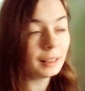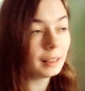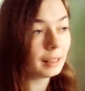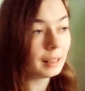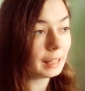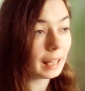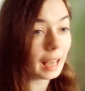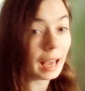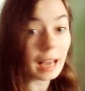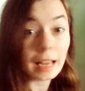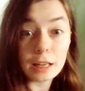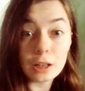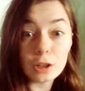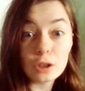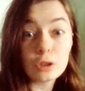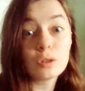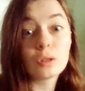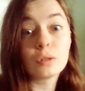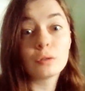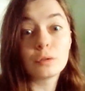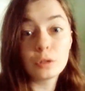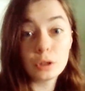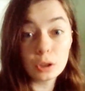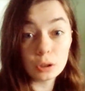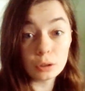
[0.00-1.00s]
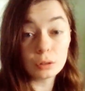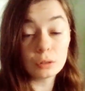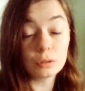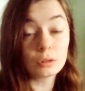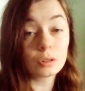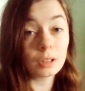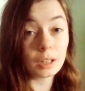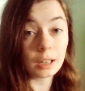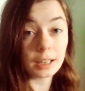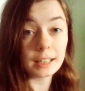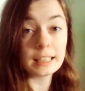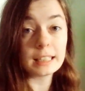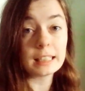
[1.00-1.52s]
the age of
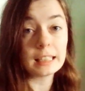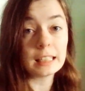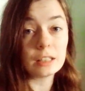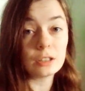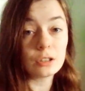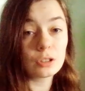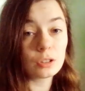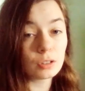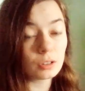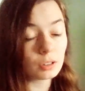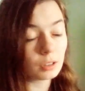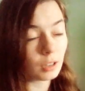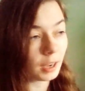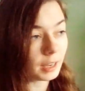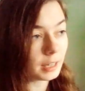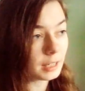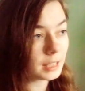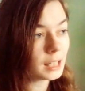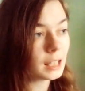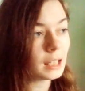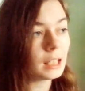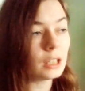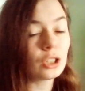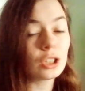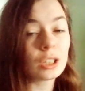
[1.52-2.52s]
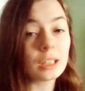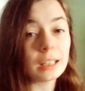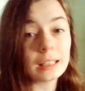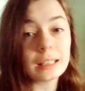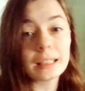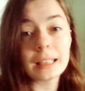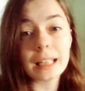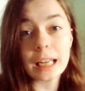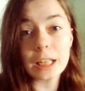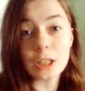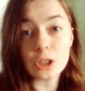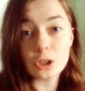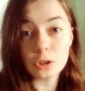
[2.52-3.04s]
children I teach, because I teach Key
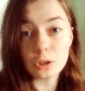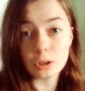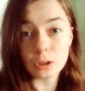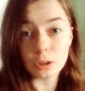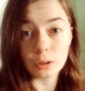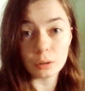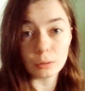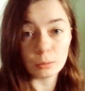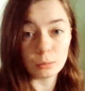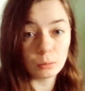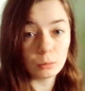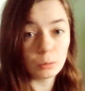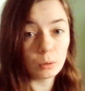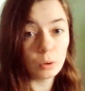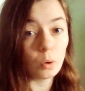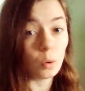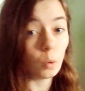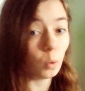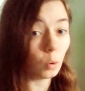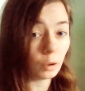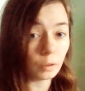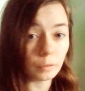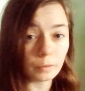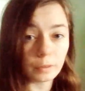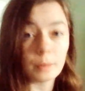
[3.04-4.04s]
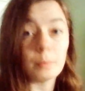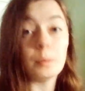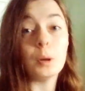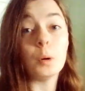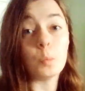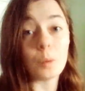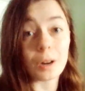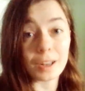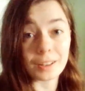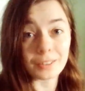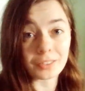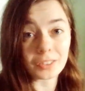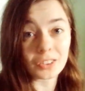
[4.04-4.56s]
Stage 2, all of them at
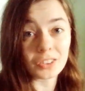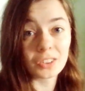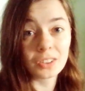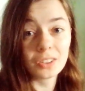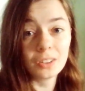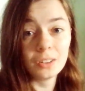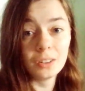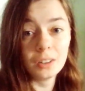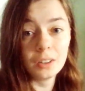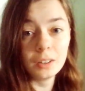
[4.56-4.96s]
once.